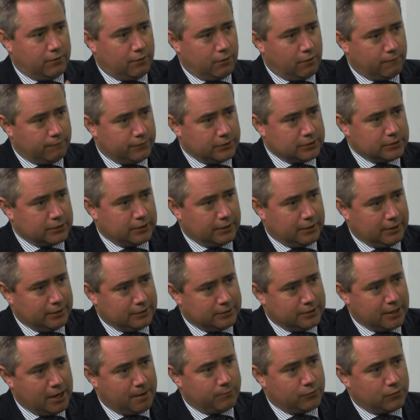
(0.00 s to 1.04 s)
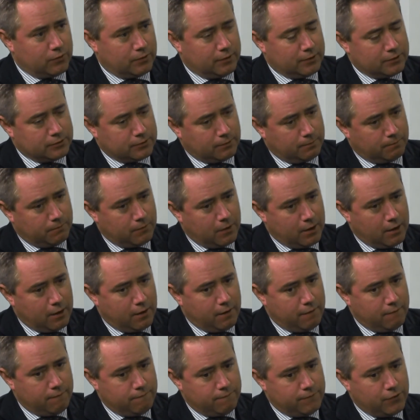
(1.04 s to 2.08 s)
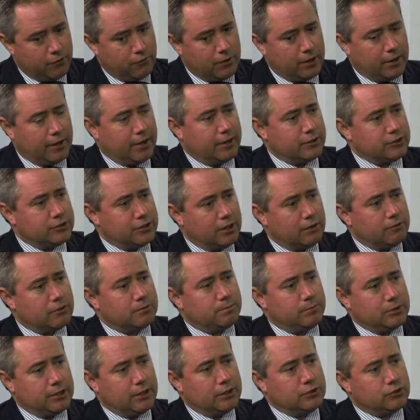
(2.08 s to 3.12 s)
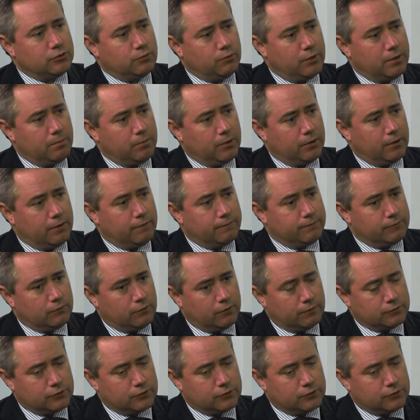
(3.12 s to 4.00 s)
then obviously at depth, and there's a very large depth potential, we believe,